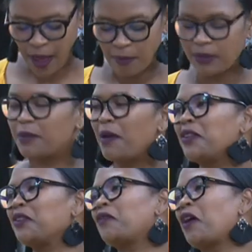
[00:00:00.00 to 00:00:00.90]
Yes. Mr.
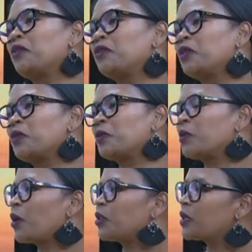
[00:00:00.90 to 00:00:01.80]
Mahindra, a final note with
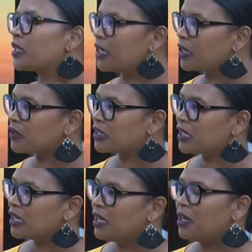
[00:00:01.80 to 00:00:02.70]
regards to
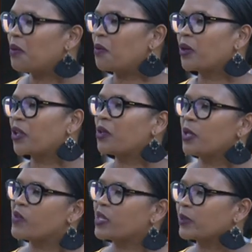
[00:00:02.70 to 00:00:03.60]
integrity. What are you
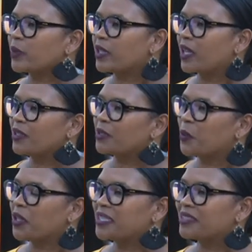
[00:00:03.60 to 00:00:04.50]
leaving us with here this morning?